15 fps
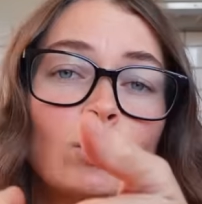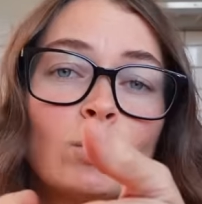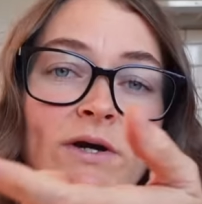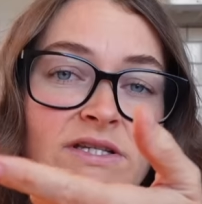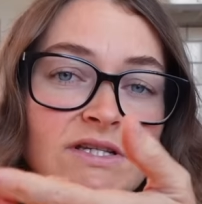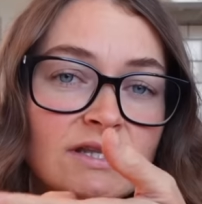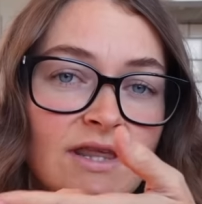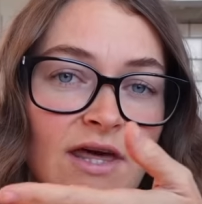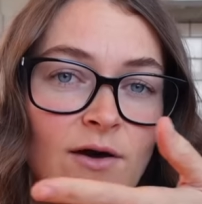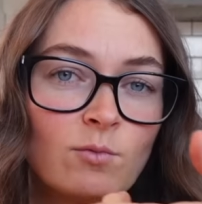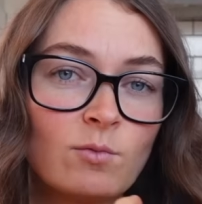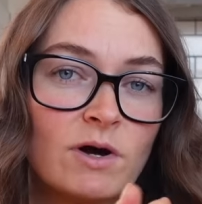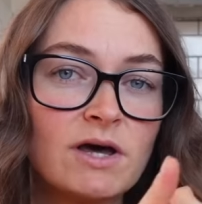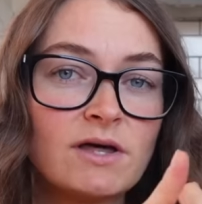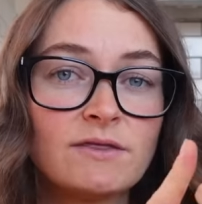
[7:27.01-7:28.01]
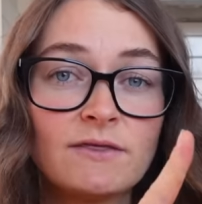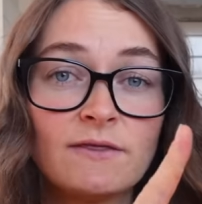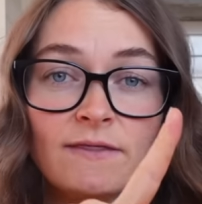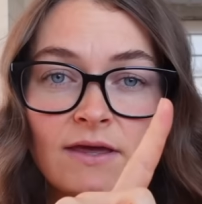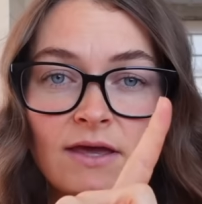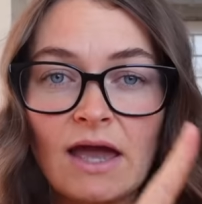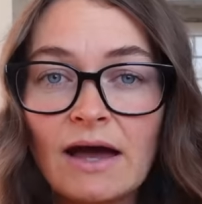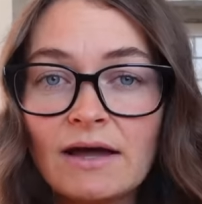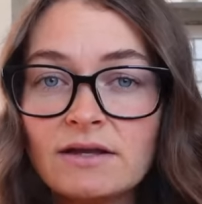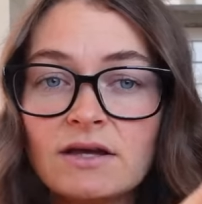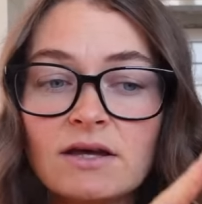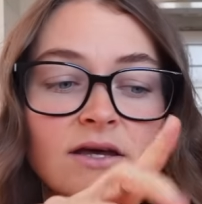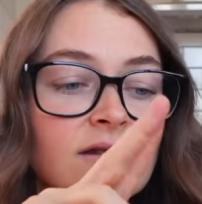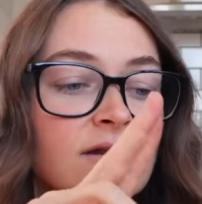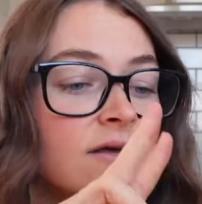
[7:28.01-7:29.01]
We did that with the
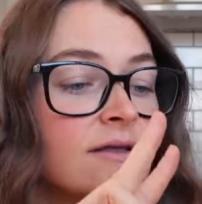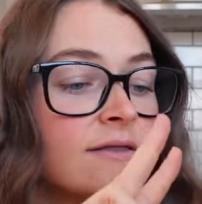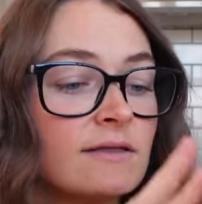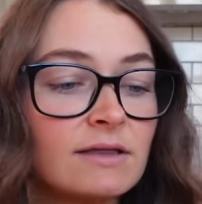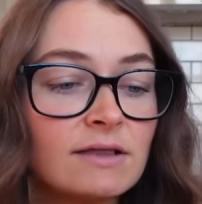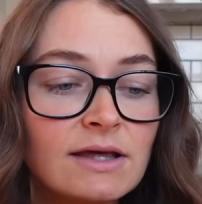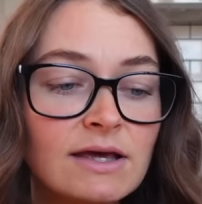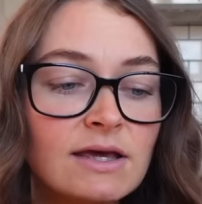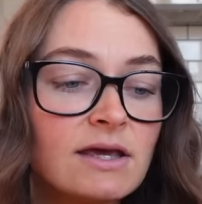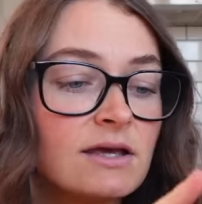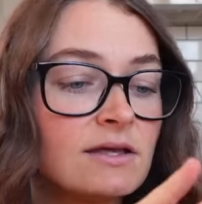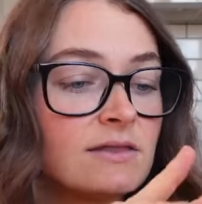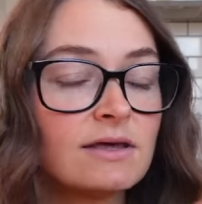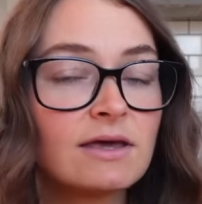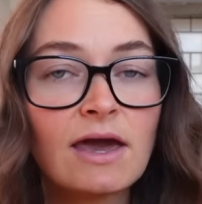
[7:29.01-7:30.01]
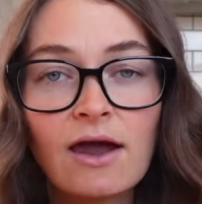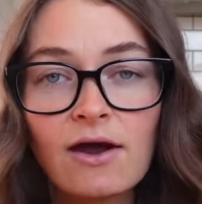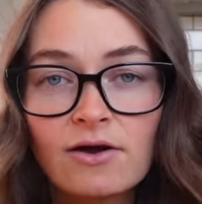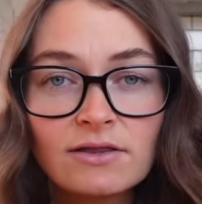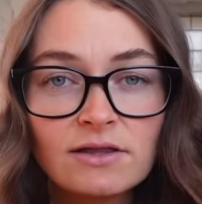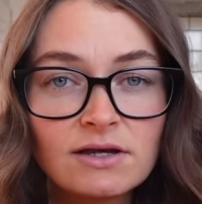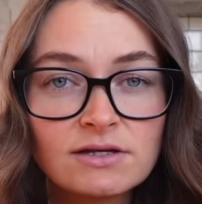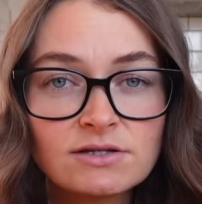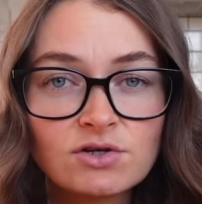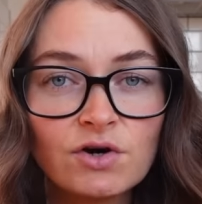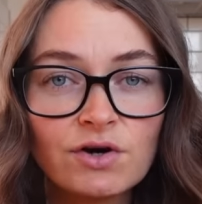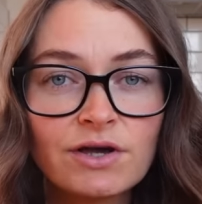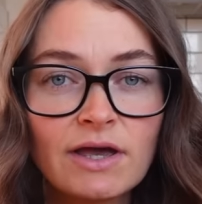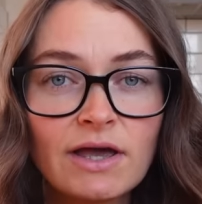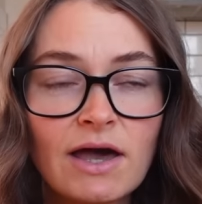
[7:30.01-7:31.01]
onion, the leek, the carrot that is
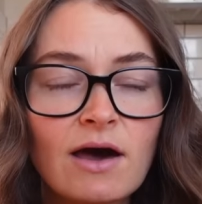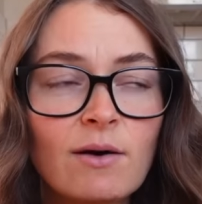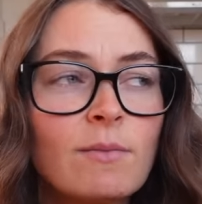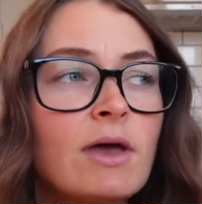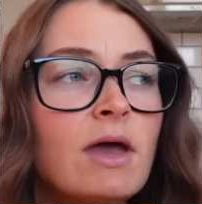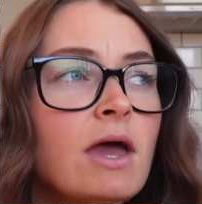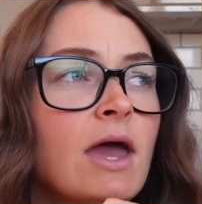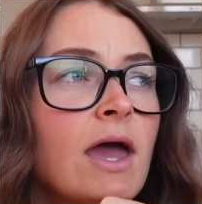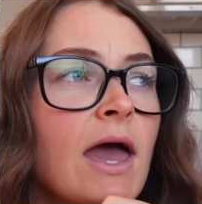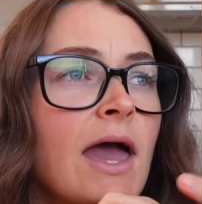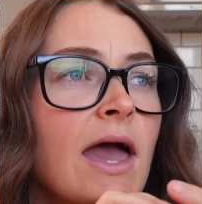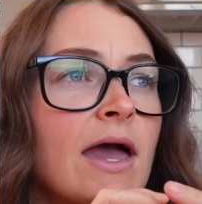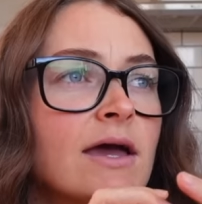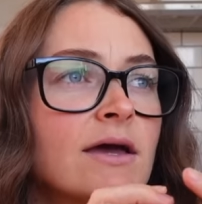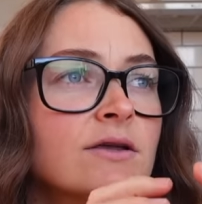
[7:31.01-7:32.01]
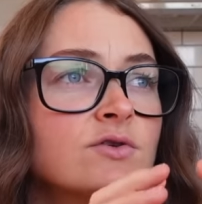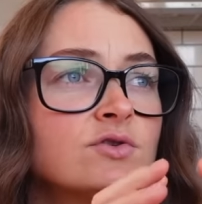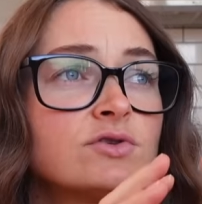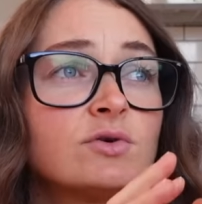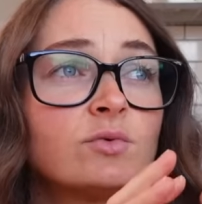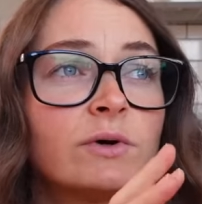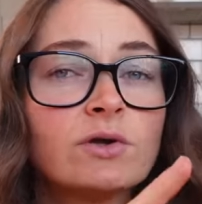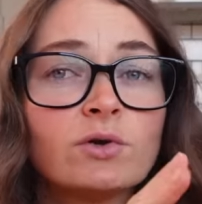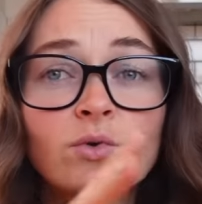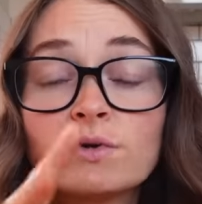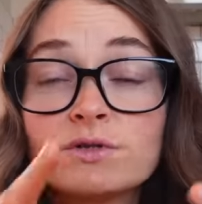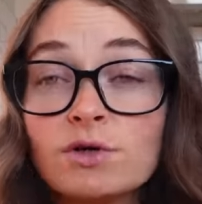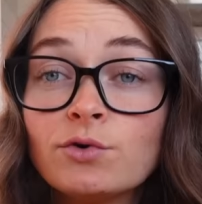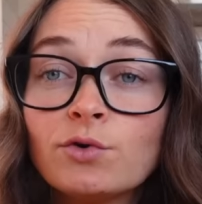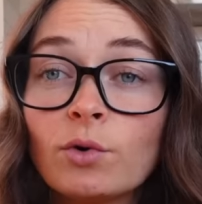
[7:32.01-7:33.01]
cooking up, and we can
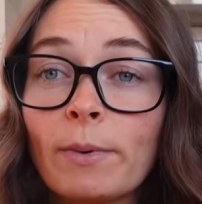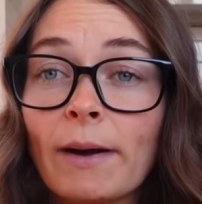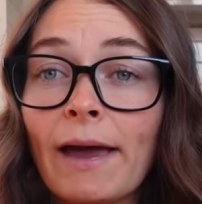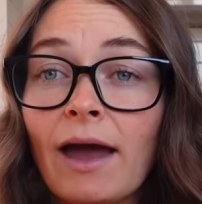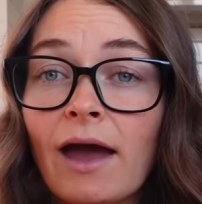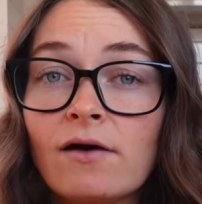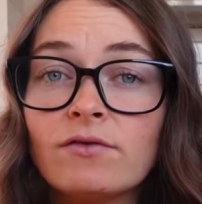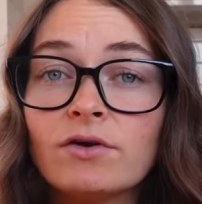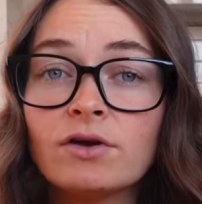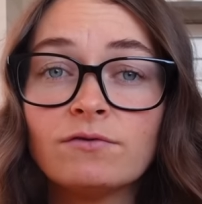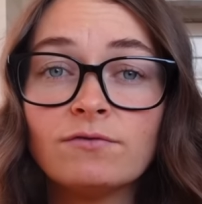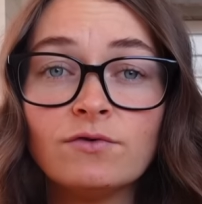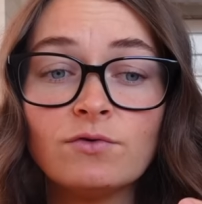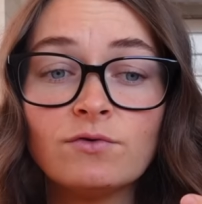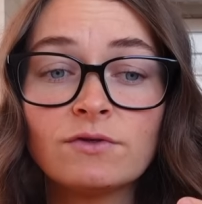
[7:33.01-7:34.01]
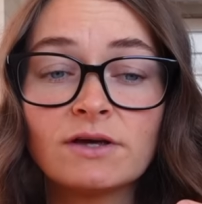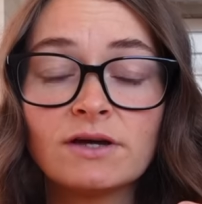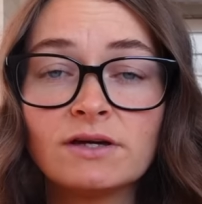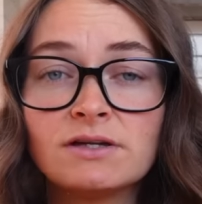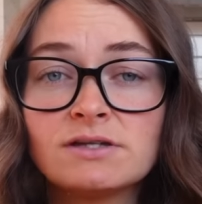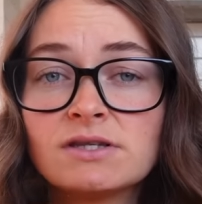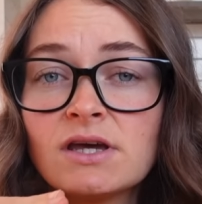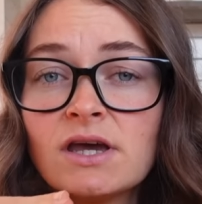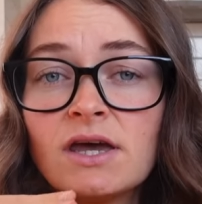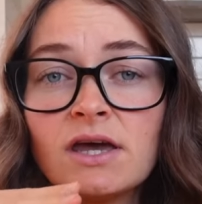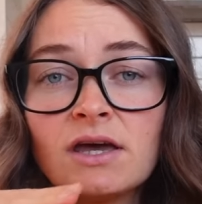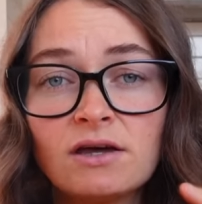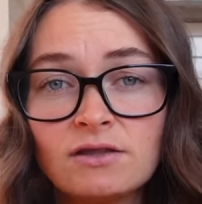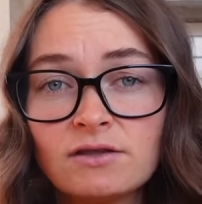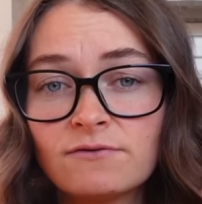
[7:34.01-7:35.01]
also do it by having a few things
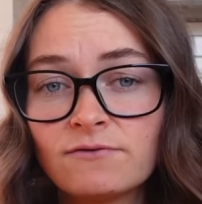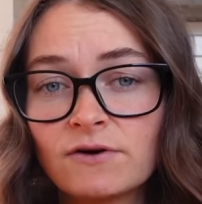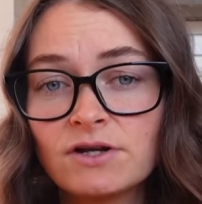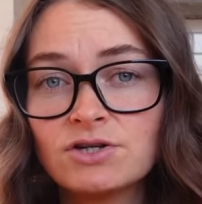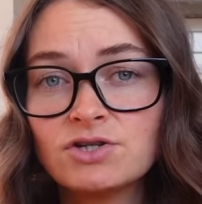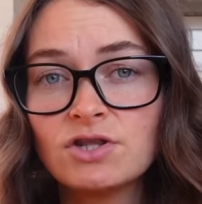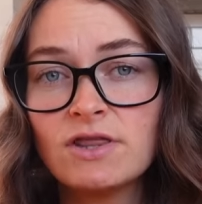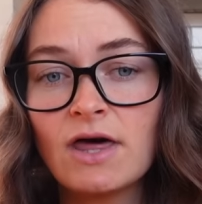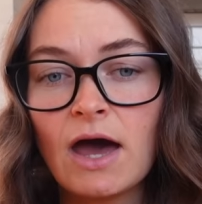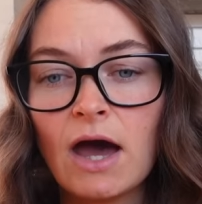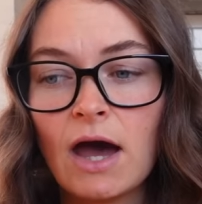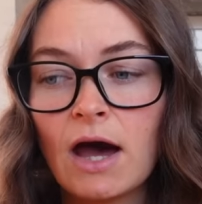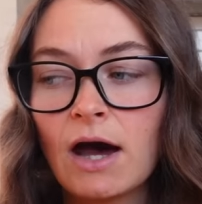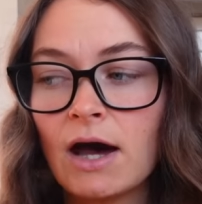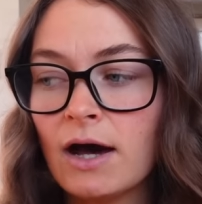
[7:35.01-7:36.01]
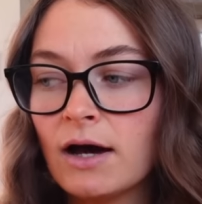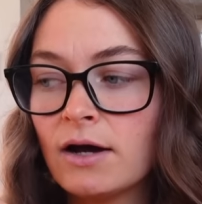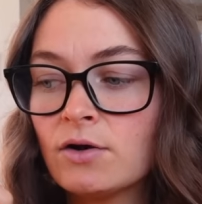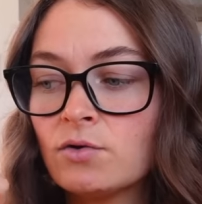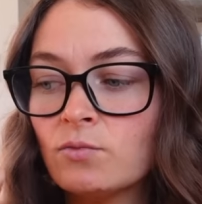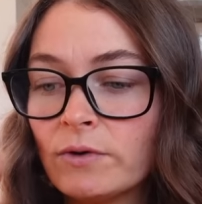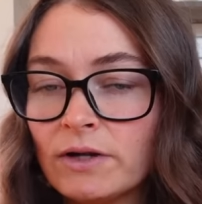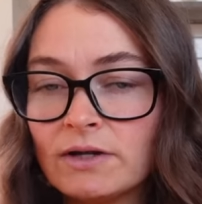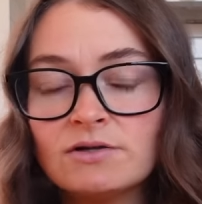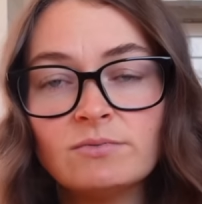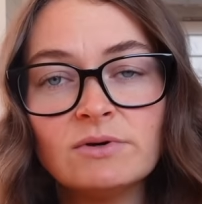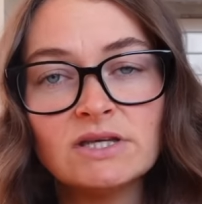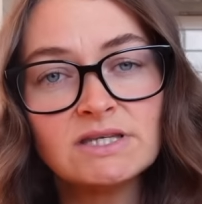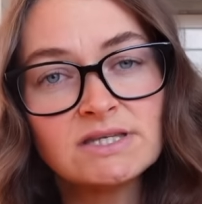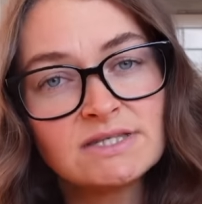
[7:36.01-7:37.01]
in the fridge that are ready to
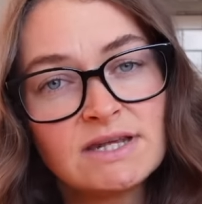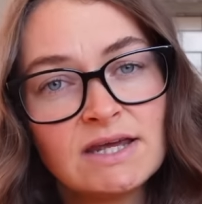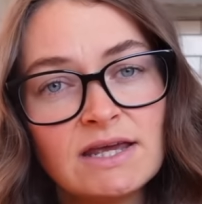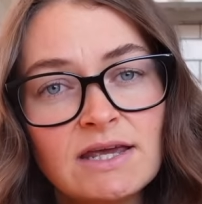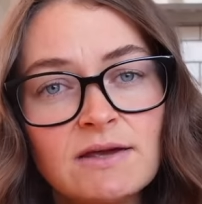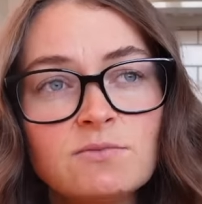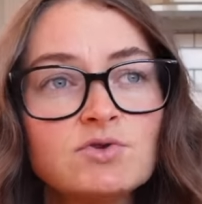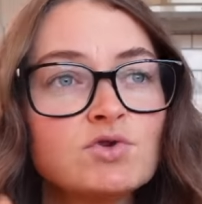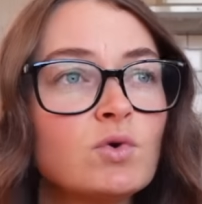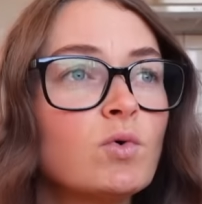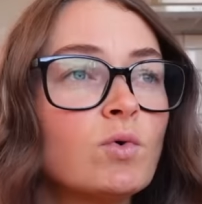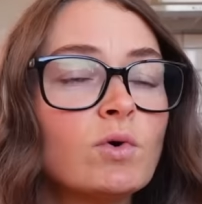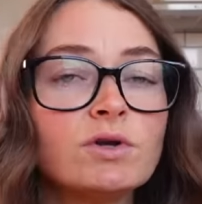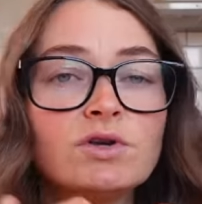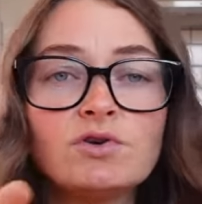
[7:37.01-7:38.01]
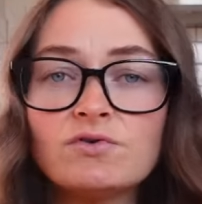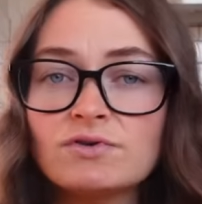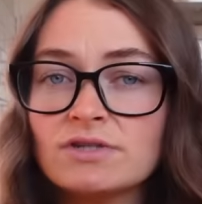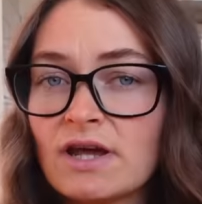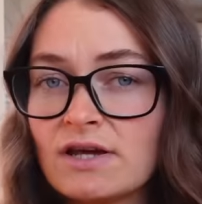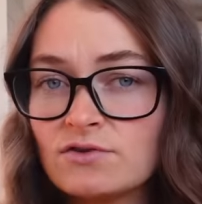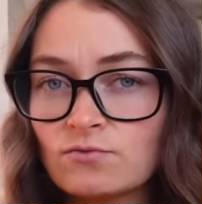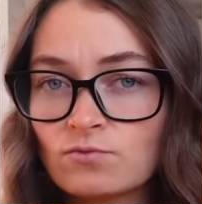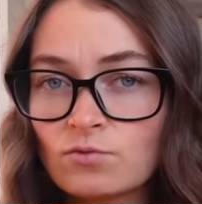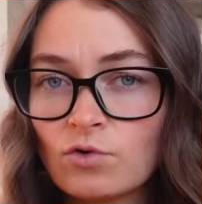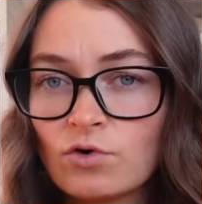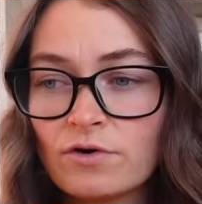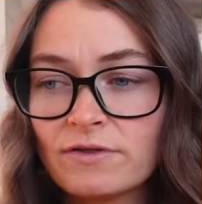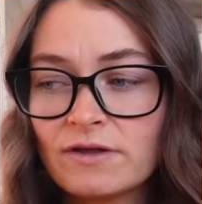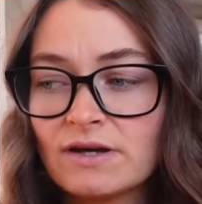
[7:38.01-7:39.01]
be steamed or used as
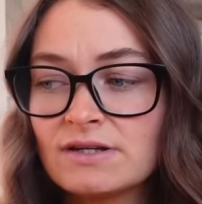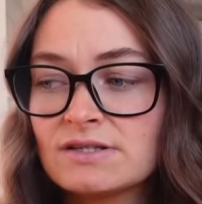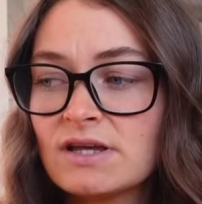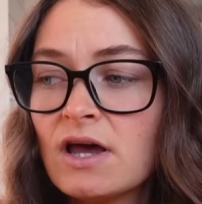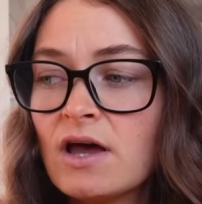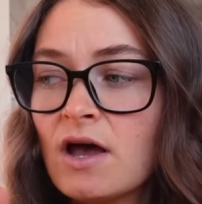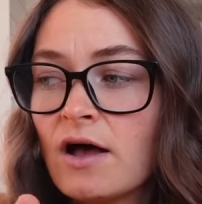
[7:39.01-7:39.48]
raw things.